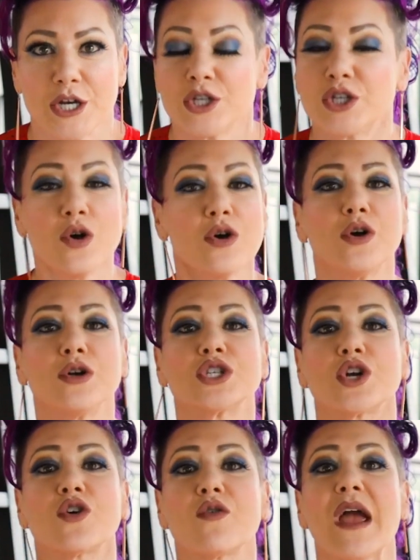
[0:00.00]

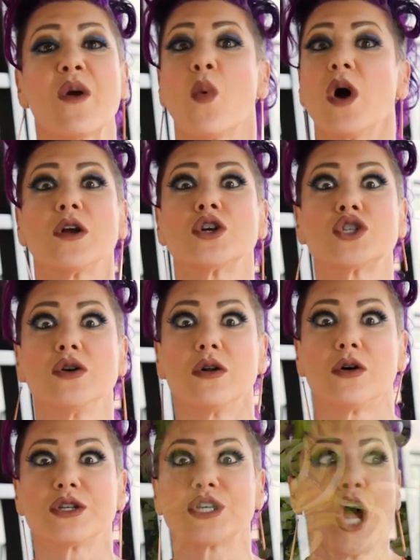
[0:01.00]
Zoodles are great. What are
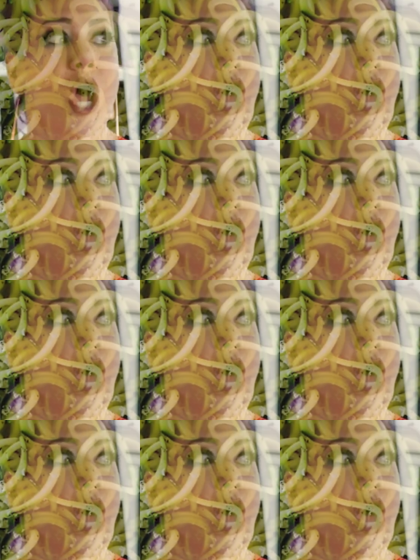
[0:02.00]
zoodles?